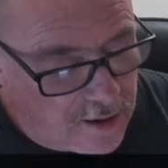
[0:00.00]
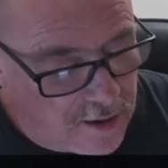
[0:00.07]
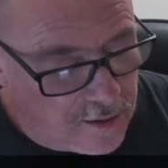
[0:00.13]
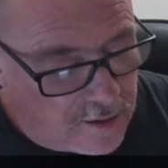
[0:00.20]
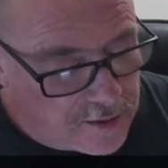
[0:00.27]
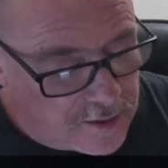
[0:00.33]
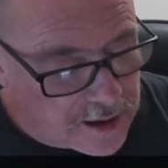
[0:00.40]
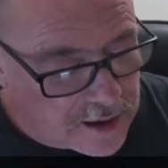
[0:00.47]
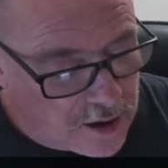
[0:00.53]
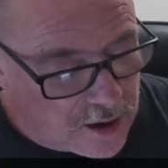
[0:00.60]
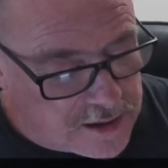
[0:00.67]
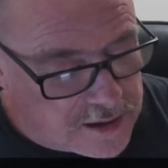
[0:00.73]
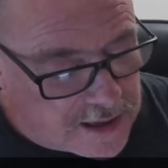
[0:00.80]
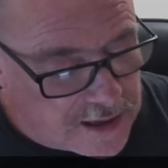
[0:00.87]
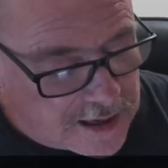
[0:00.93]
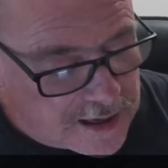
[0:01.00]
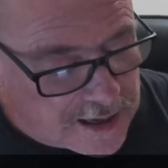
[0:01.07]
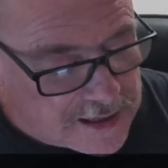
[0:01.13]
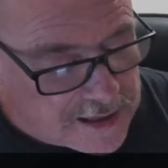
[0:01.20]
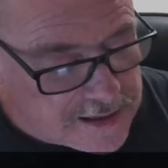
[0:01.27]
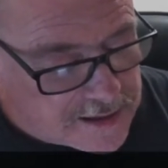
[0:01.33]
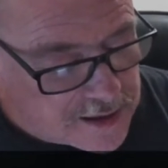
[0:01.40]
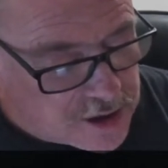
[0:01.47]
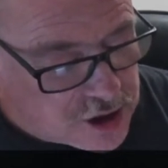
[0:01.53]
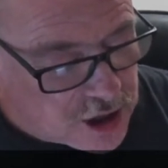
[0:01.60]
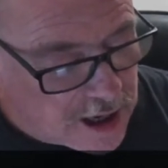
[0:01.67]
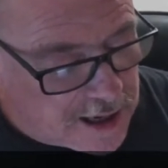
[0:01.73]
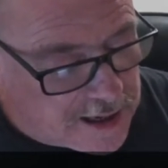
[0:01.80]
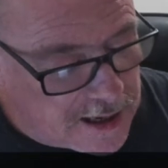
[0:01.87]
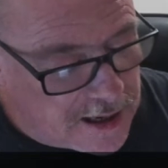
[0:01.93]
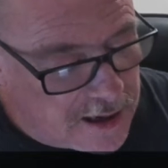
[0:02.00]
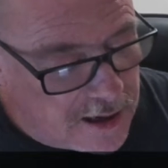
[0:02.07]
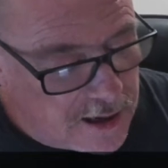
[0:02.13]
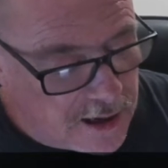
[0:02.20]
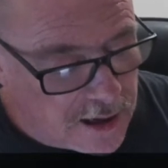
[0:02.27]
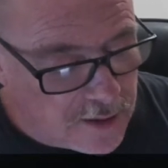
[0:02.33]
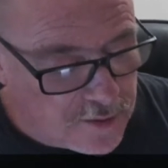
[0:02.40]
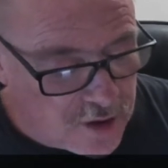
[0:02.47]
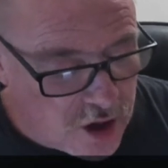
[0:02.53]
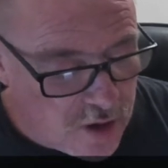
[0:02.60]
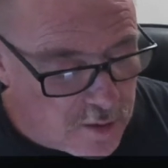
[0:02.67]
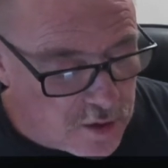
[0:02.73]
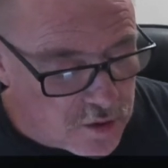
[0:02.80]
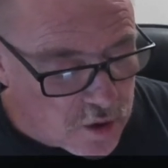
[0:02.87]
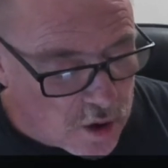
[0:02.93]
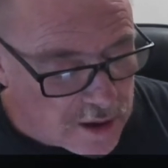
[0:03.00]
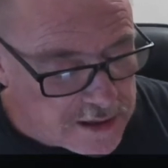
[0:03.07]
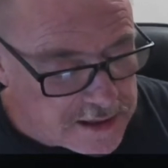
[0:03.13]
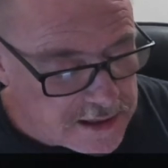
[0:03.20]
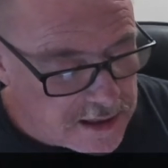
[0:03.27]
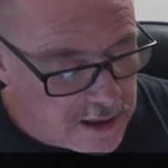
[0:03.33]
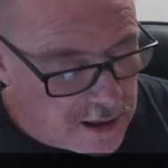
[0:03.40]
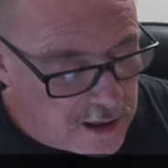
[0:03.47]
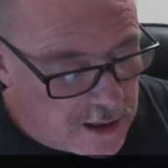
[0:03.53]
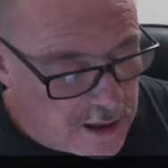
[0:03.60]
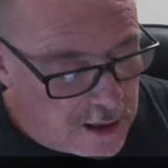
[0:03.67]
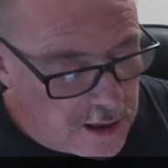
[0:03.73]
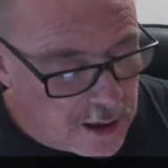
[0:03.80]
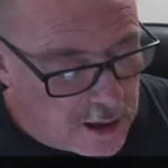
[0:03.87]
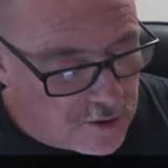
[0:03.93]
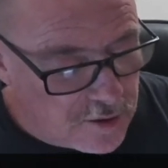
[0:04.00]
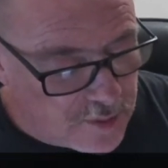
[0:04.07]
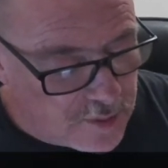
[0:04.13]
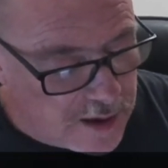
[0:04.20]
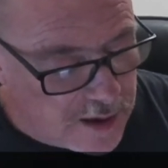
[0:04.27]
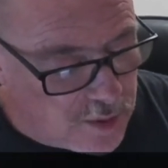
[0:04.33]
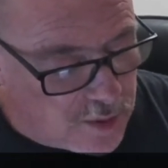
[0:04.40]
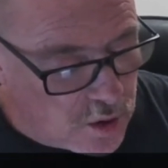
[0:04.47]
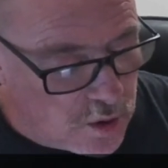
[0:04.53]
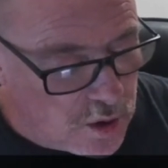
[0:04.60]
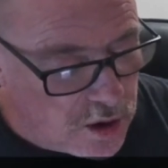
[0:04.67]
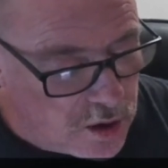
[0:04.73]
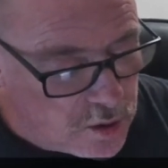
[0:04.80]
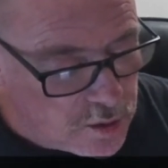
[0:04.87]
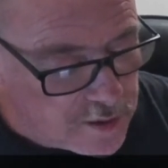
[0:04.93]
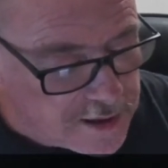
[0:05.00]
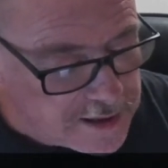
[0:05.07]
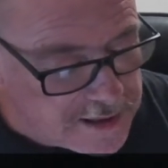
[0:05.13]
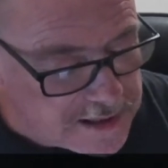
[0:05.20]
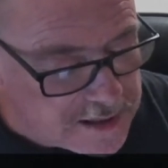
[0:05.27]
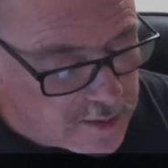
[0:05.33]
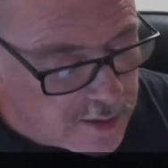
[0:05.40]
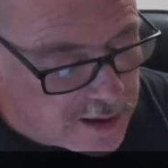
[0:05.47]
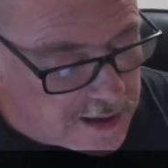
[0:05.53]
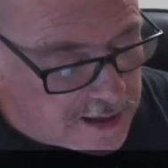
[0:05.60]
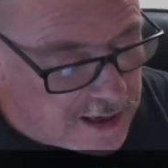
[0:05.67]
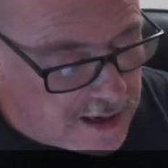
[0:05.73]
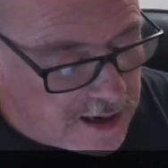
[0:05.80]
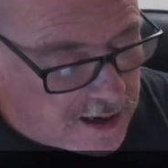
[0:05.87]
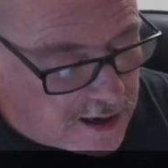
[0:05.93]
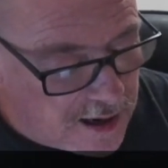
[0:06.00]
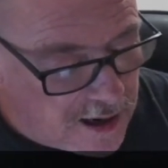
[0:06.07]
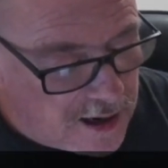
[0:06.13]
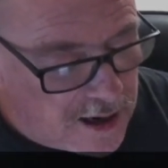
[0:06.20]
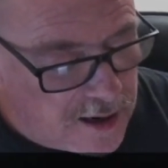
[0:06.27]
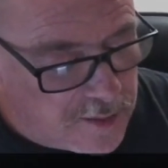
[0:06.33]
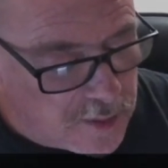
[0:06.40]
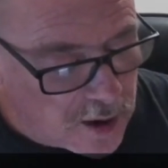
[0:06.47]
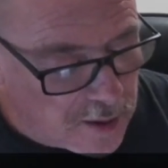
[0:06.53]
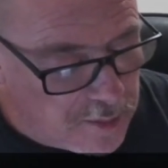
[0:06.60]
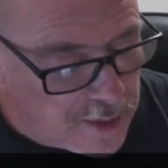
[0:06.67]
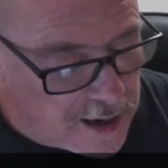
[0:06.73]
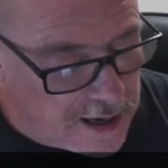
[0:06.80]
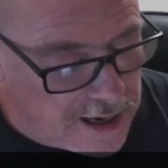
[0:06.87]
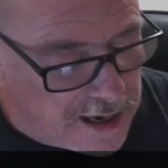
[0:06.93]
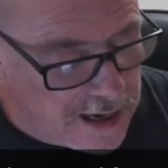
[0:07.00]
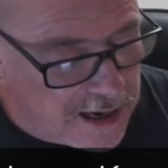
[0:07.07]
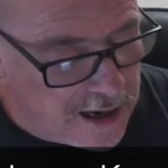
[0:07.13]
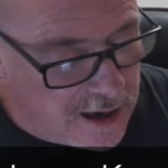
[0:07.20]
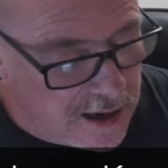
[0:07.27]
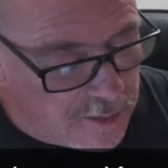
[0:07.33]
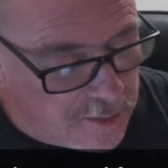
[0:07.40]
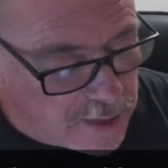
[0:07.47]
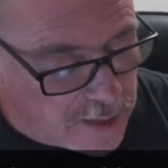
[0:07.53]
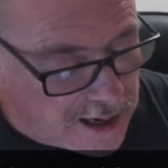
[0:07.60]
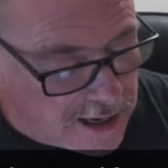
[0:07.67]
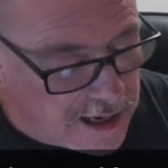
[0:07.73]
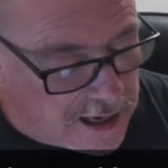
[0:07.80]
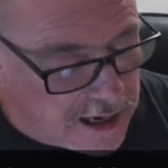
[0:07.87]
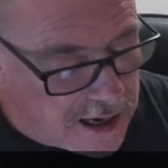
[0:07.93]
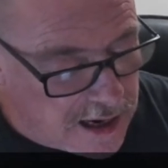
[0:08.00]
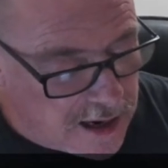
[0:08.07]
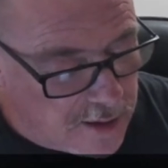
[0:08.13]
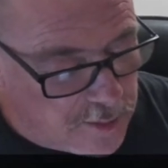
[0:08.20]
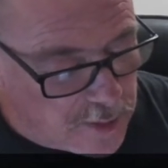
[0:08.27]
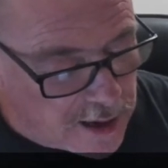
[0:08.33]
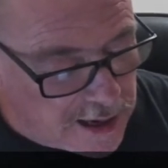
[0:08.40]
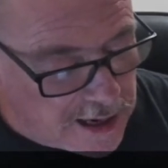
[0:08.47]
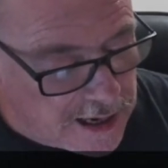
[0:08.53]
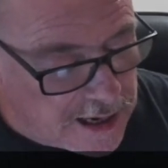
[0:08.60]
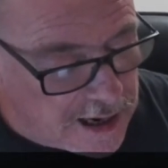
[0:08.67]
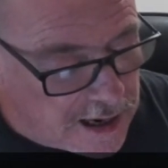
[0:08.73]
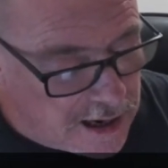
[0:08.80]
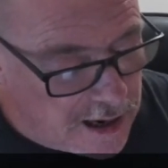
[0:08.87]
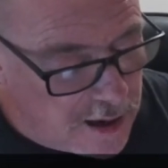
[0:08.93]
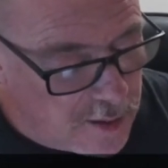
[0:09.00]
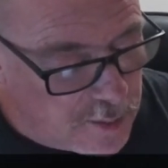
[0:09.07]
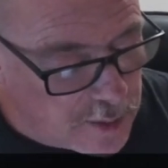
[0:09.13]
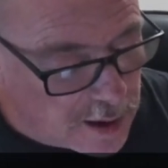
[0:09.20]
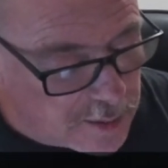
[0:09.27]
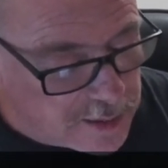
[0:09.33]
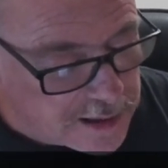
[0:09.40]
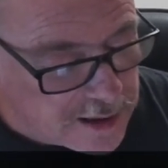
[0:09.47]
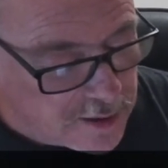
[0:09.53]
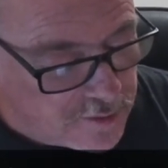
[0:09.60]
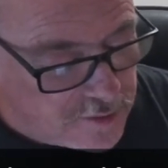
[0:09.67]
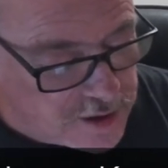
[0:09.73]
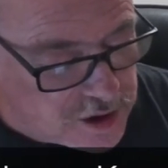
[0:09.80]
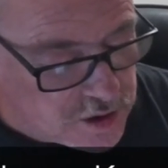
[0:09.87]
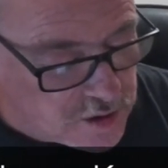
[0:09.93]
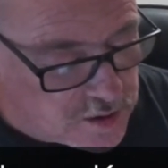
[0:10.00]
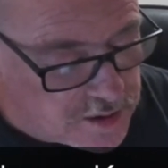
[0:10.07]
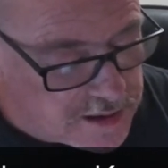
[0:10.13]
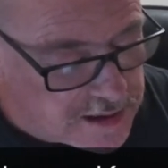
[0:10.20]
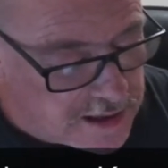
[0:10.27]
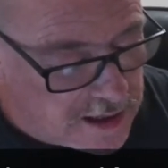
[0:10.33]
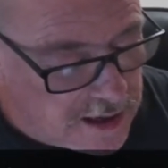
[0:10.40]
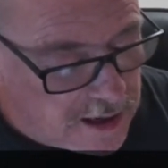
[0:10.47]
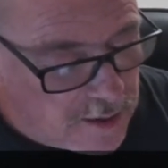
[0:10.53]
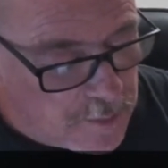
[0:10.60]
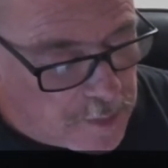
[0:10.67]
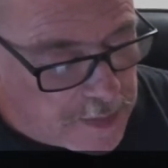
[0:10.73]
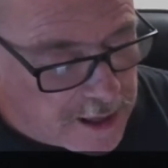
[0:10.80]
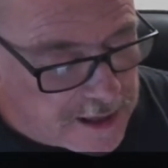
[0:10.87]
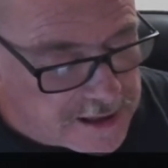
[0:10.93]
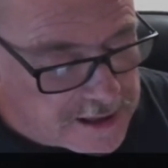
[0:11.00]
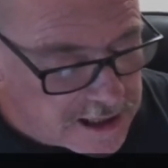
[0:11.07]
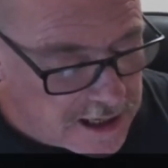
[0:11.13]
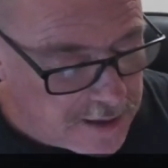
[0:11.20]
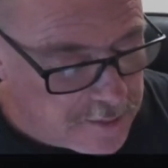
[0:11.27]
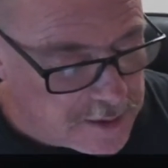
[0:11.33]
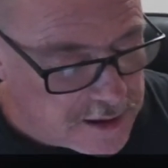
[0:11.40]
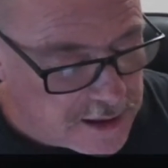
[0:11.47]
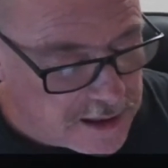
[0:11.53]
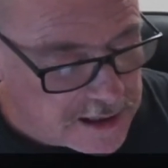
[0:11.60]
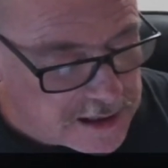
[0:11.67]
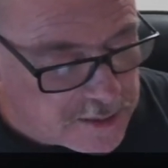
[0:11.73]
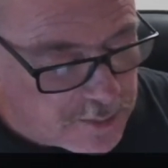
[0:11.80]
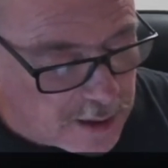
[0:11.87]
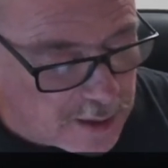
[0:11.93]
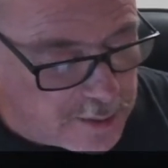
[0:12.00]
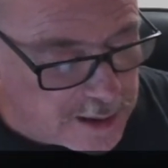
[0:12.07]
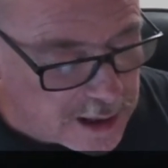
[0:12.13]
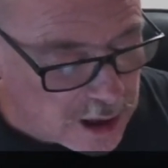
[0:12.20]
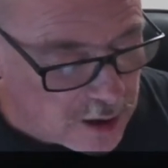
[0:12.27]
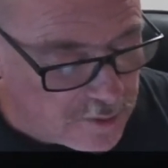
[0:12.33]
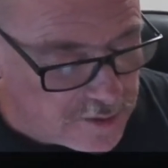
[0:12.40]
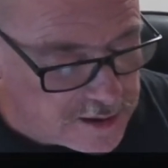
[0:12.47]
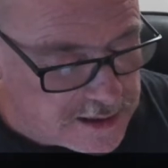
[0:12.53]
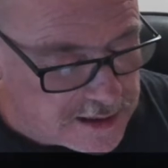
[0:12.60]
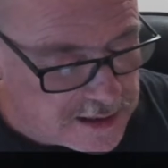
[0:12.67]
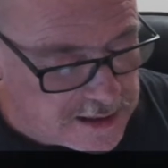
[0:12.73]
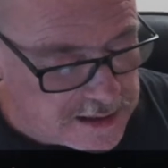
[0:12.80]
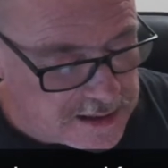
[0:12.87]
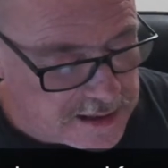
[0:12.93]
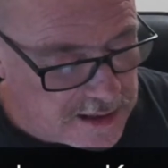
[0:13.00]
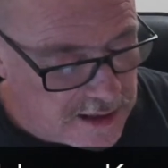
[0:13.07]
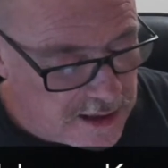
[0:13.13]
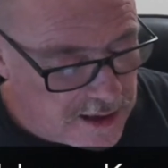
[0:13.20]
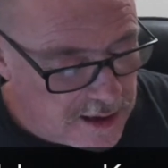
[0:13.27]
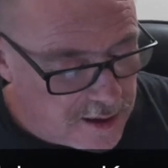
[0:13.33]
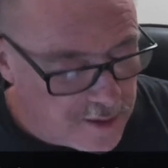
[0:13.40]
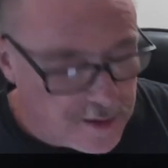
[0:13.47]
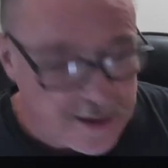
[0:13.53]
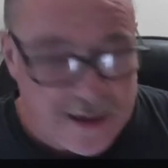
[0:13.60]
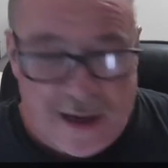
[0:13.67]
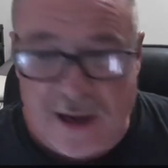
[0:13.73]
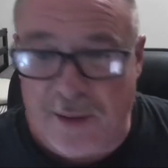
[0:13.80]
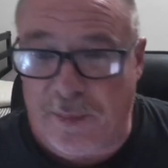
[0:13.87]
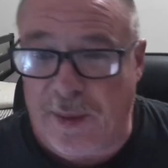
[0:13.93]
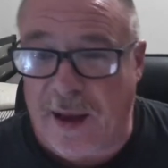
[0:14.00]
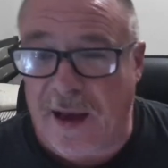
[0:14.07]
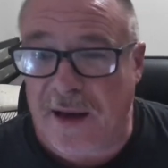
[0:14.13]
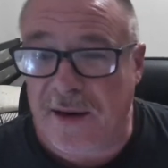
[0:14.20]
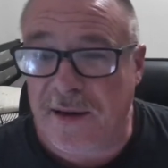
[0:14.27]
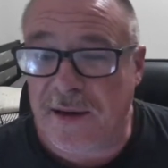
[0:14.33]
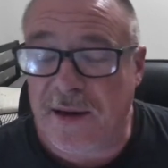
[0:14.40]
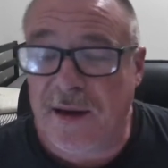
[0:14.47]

That goes against the Charter of Human Rights of people with a disability by many, many, many public officials deemed as public officers that are bound